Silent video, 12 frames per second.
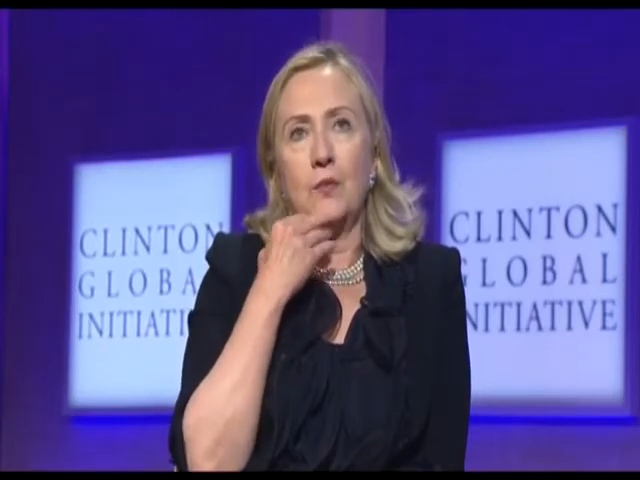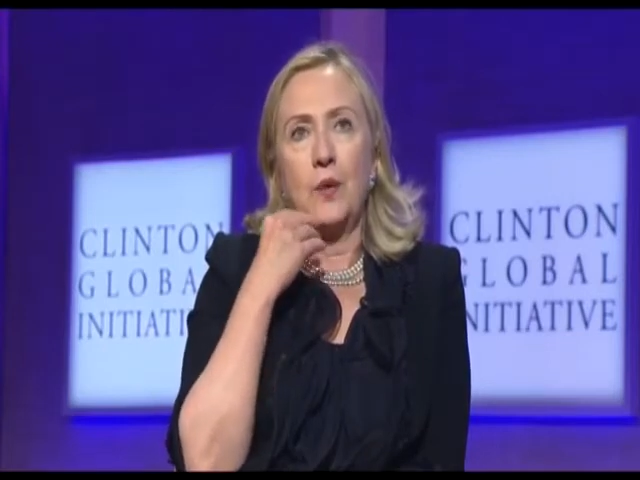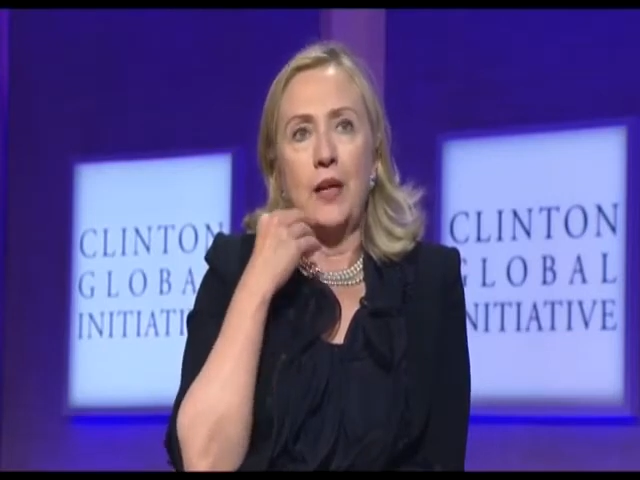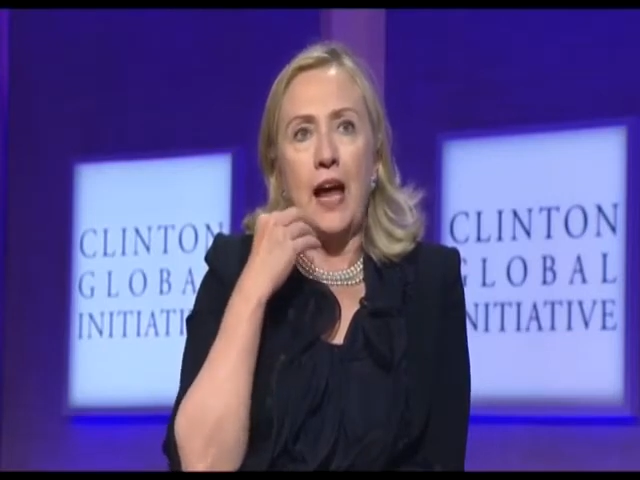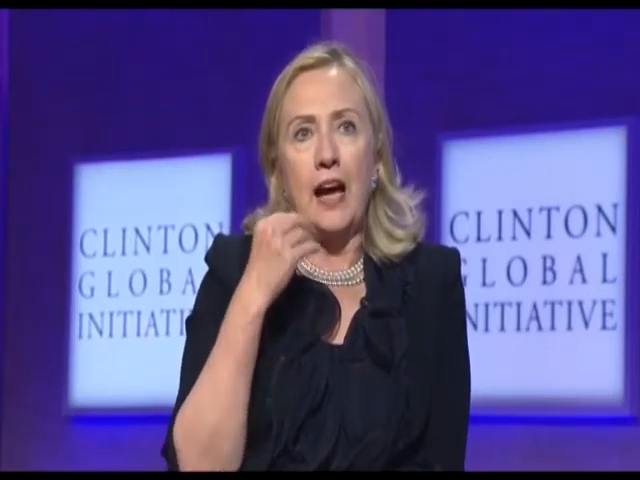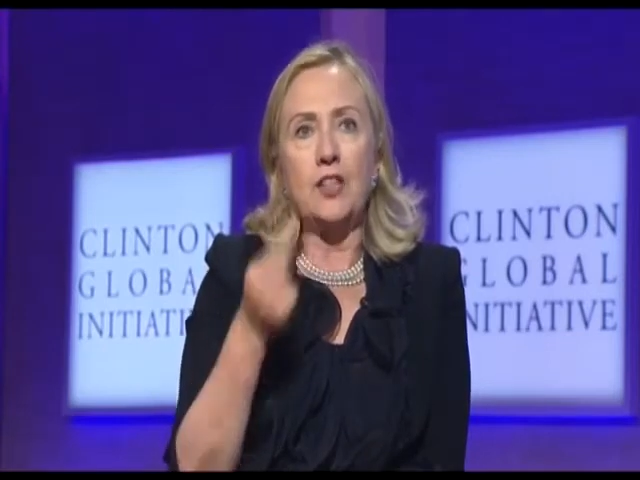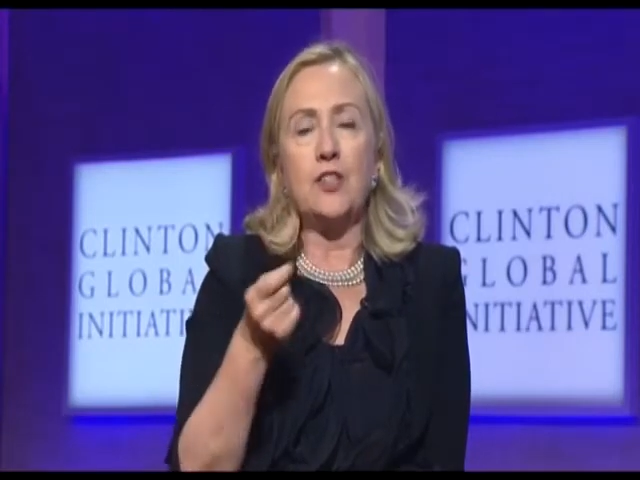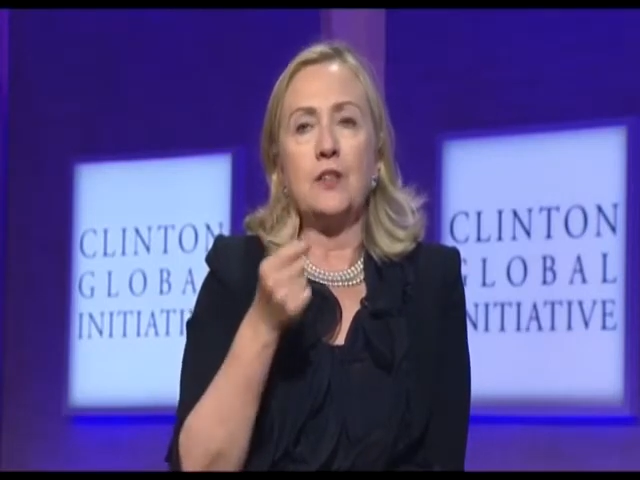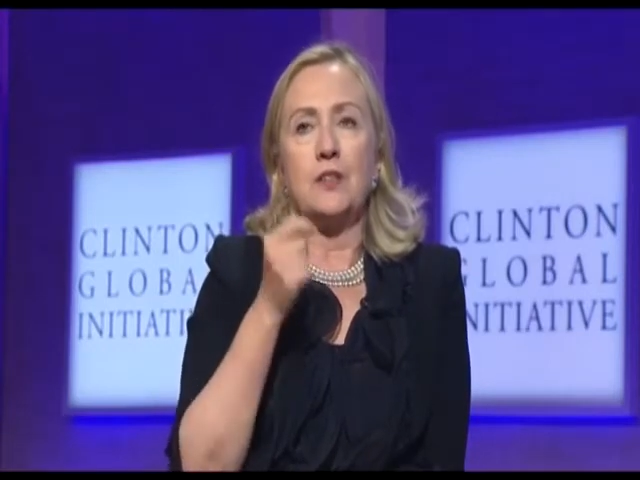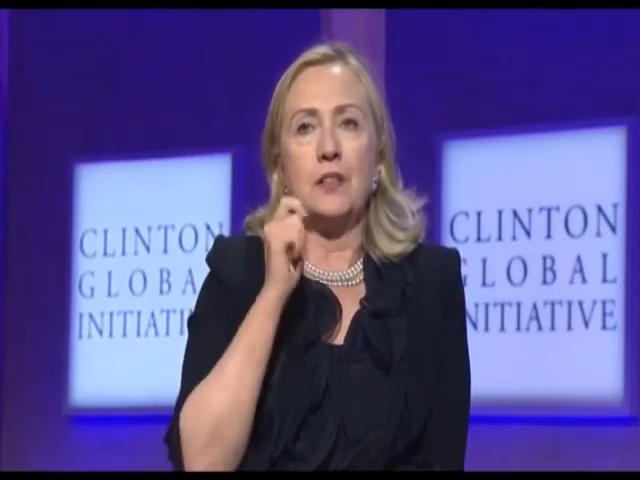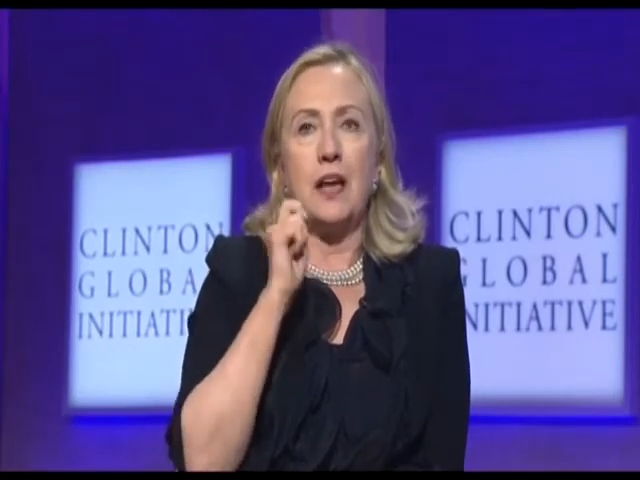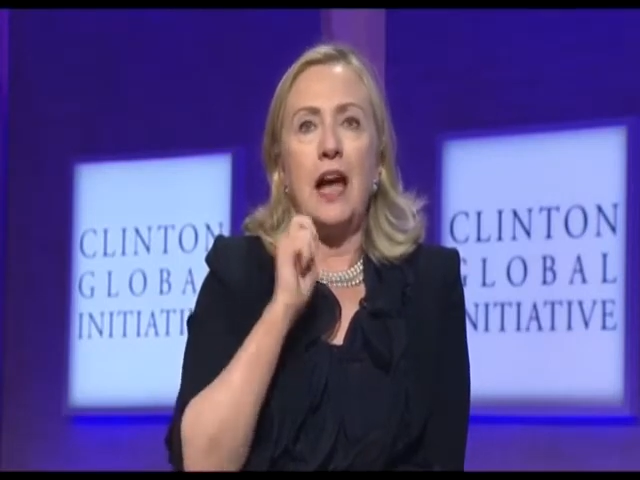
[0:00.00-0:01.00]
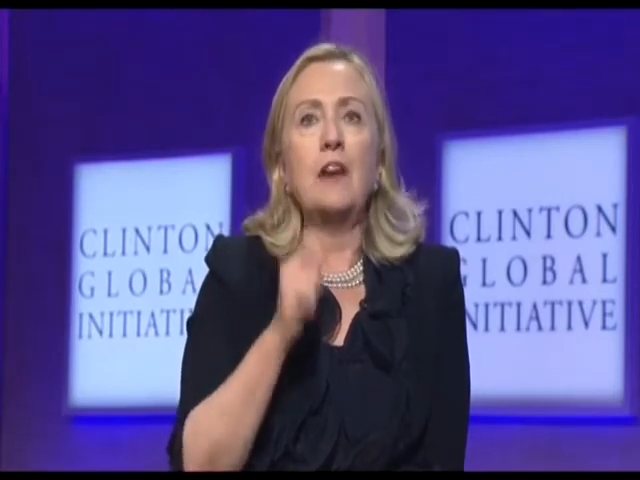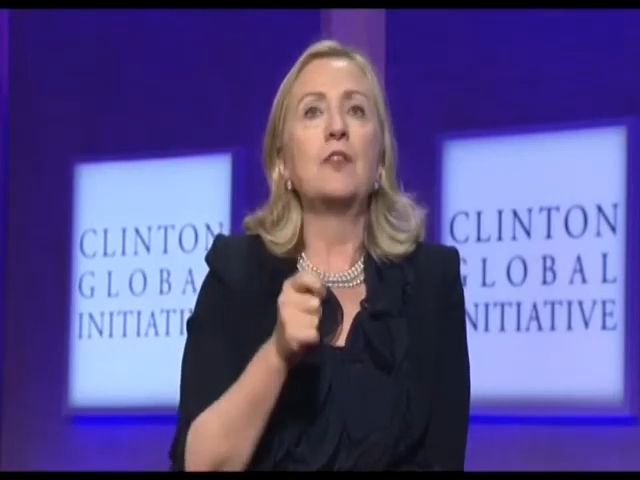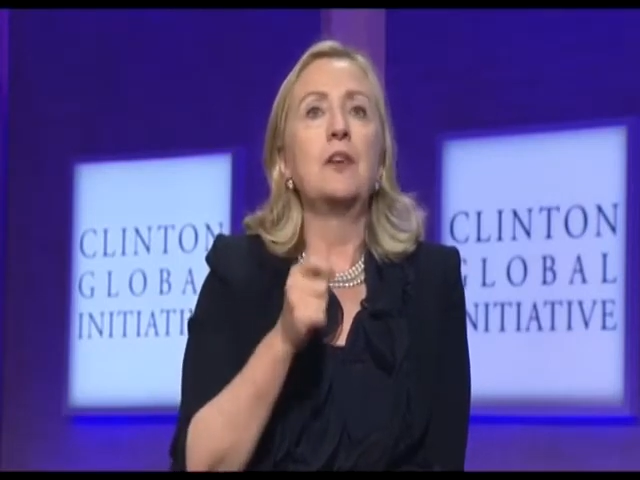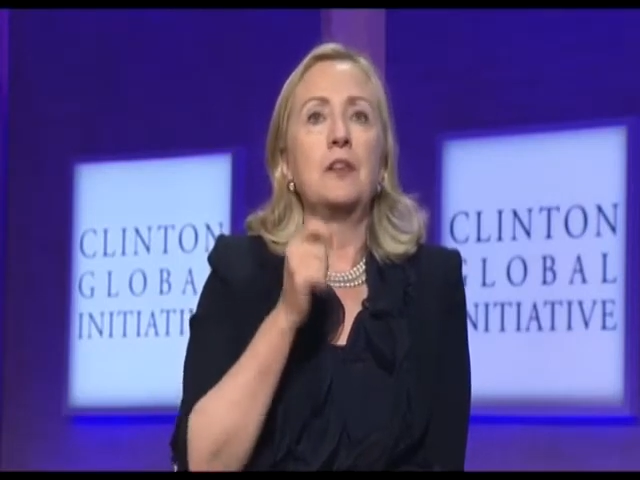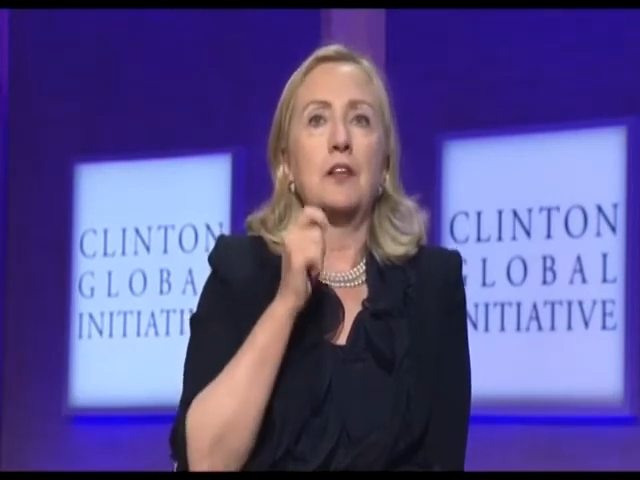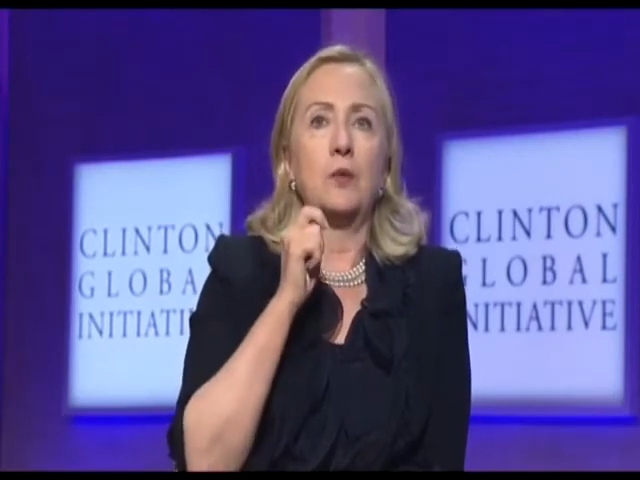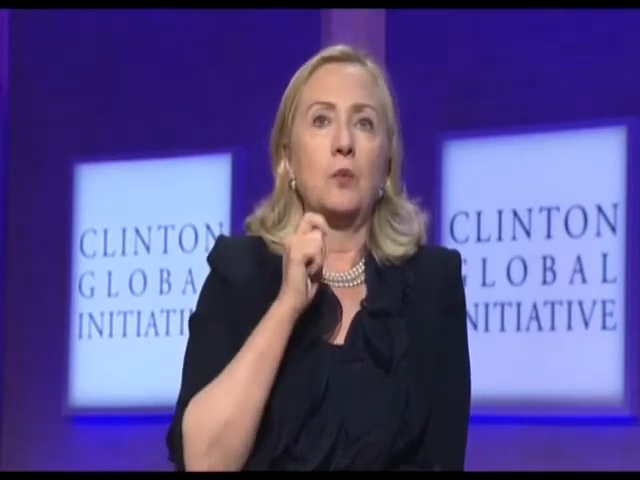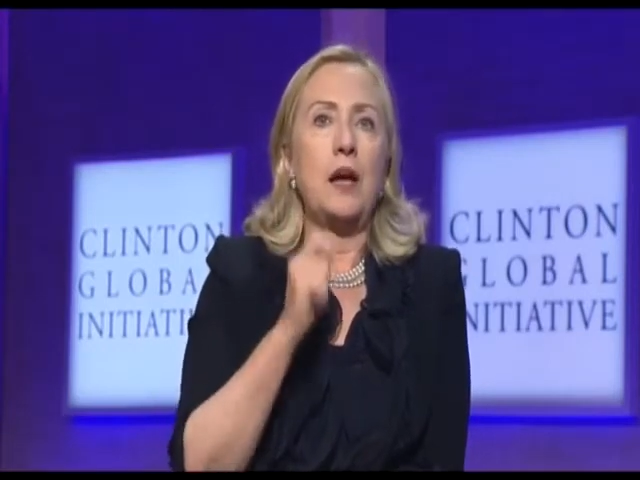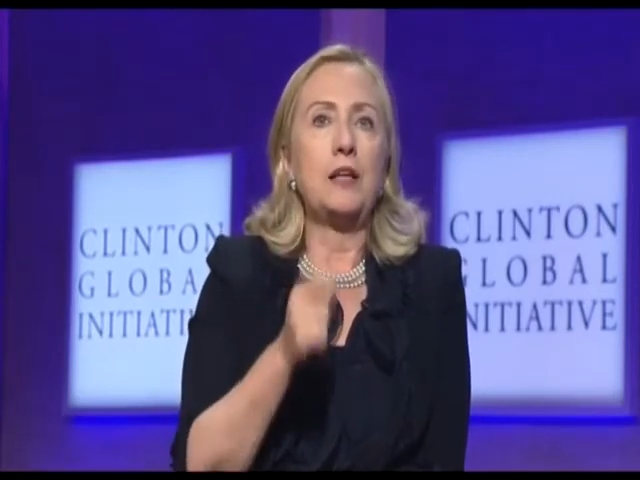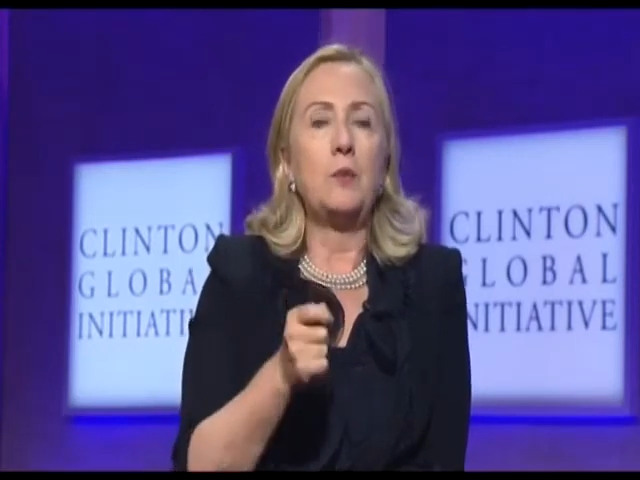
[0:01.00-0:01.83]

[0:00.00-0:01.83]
reactions to everything right